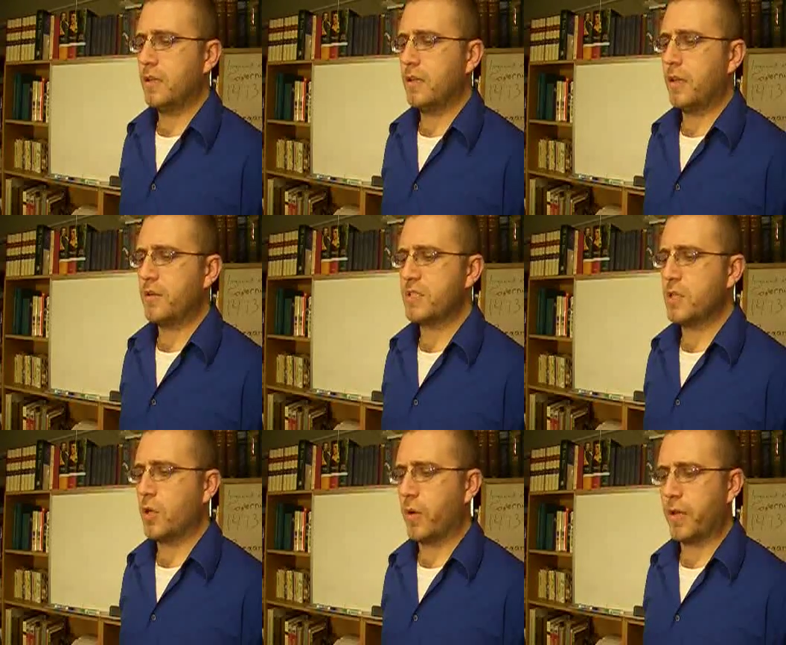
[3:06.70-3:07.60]
There is
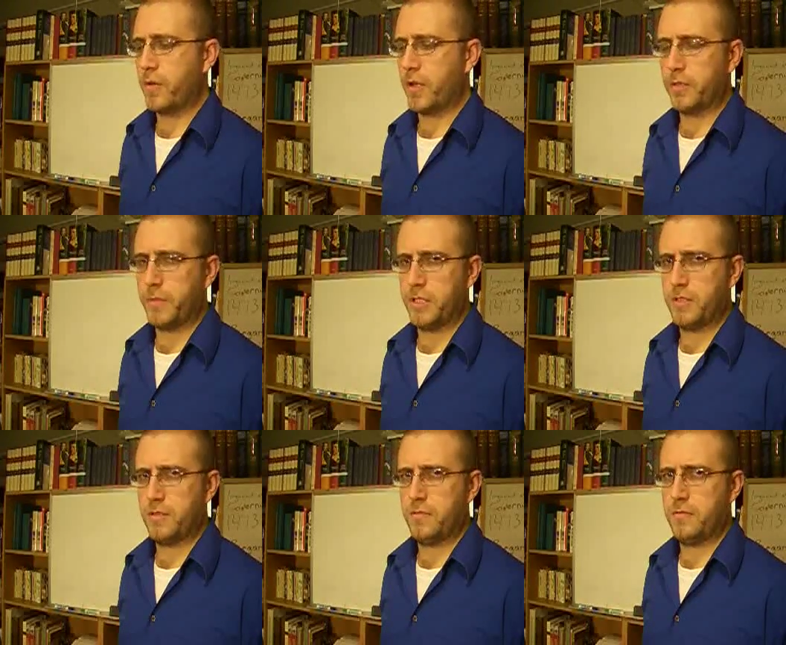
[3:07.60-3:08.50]
no other element
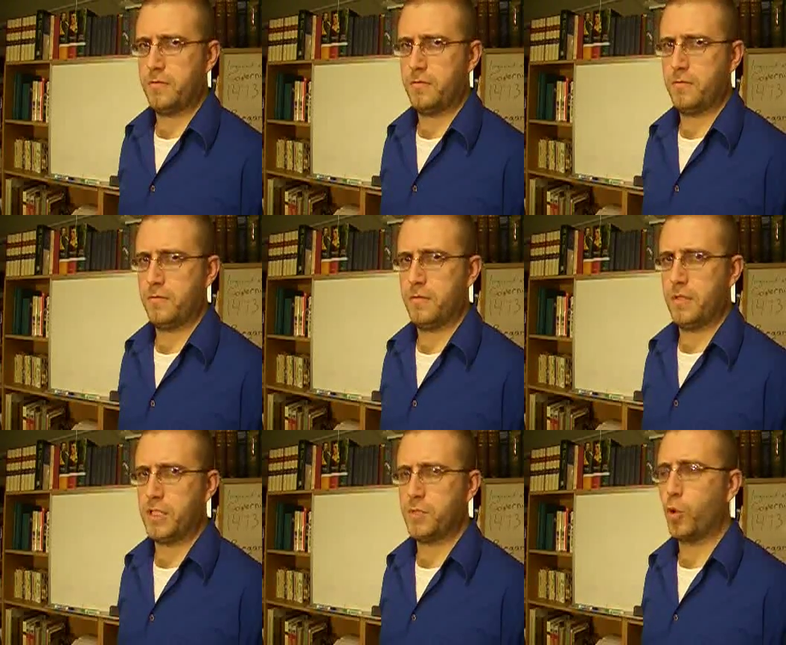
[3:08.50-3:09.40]

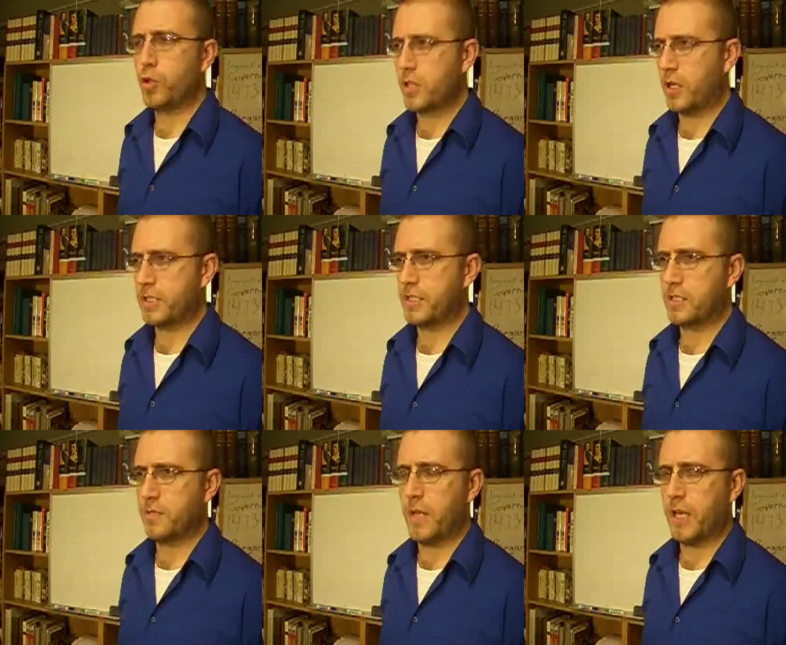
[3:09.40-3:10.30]
that's more toxic
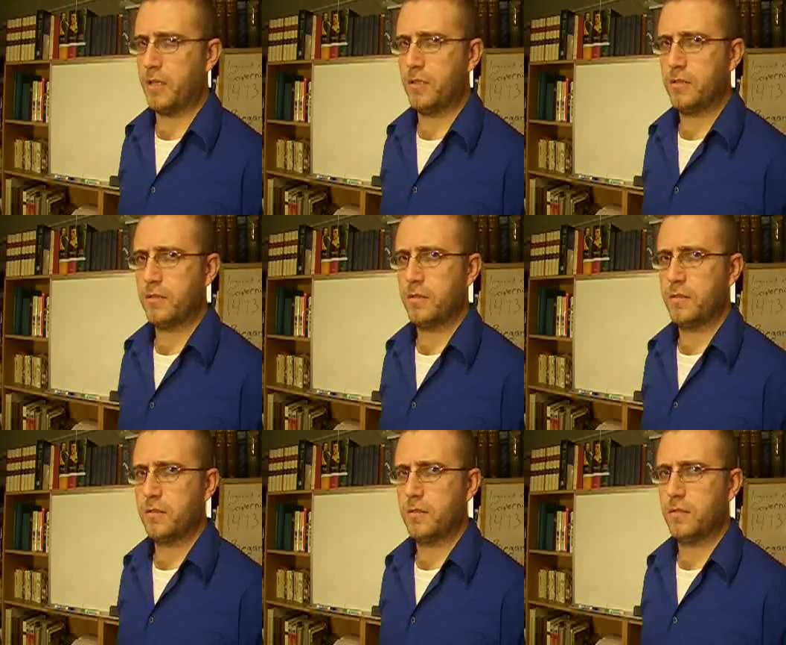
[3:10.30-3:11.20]
to man
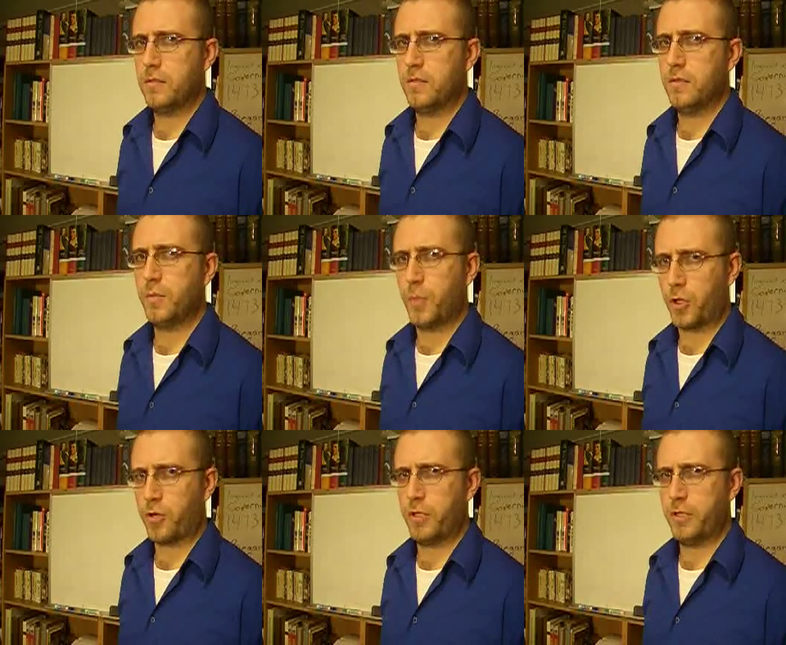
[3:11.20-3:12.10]
than
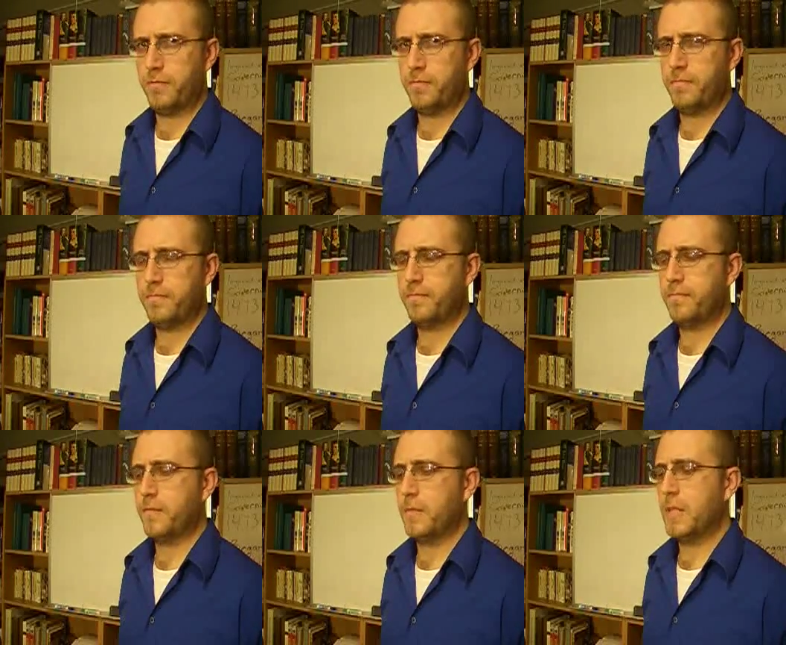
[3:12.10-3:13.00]
mercury,
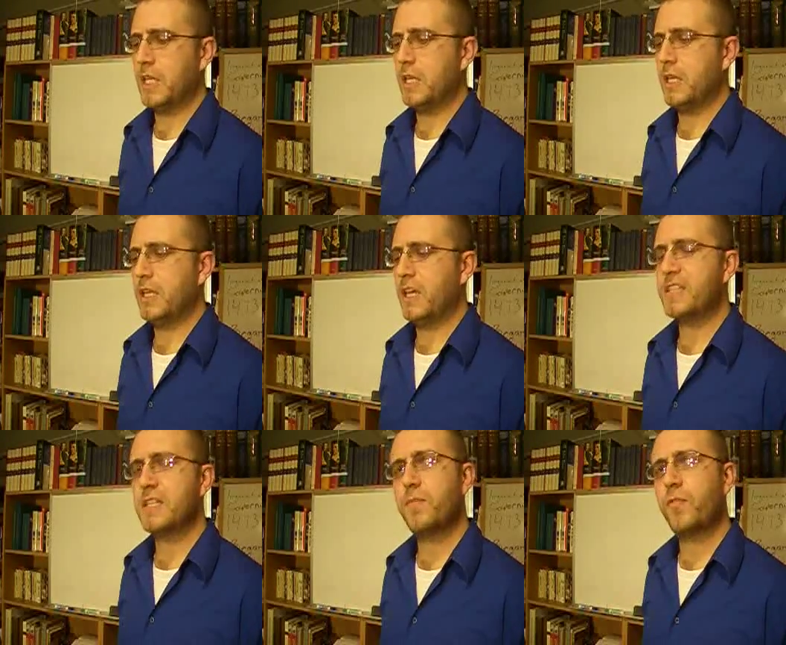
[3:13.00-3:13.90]

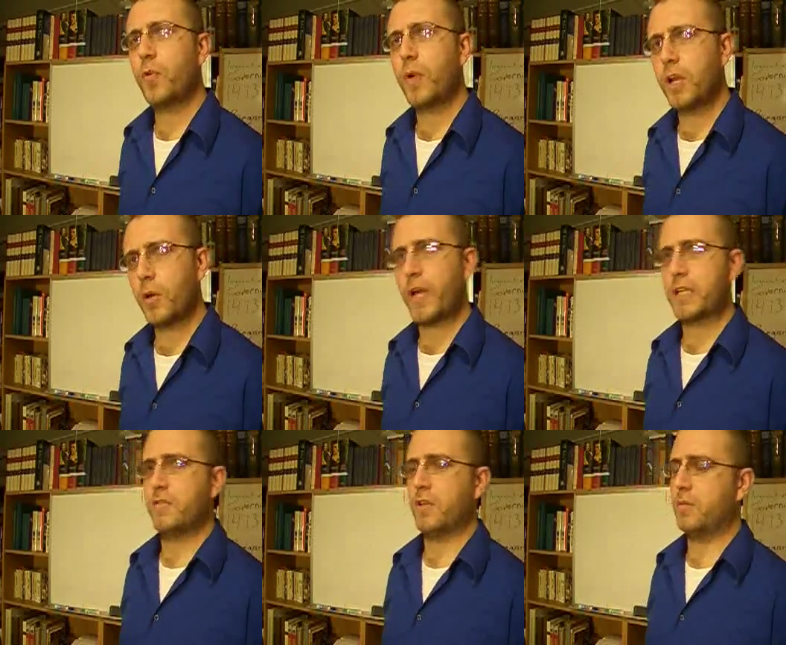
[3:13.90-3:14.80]
except for
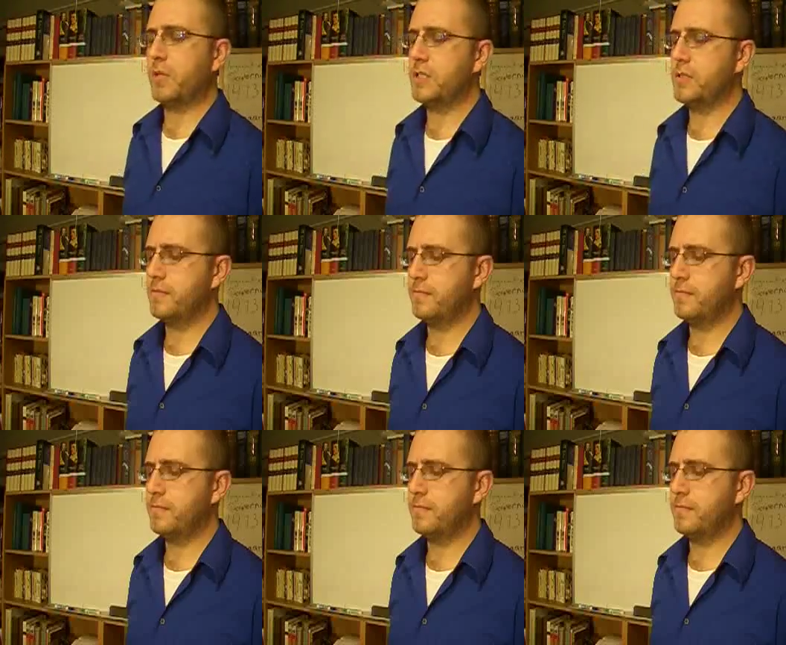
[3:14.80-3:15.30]
radioactive elements.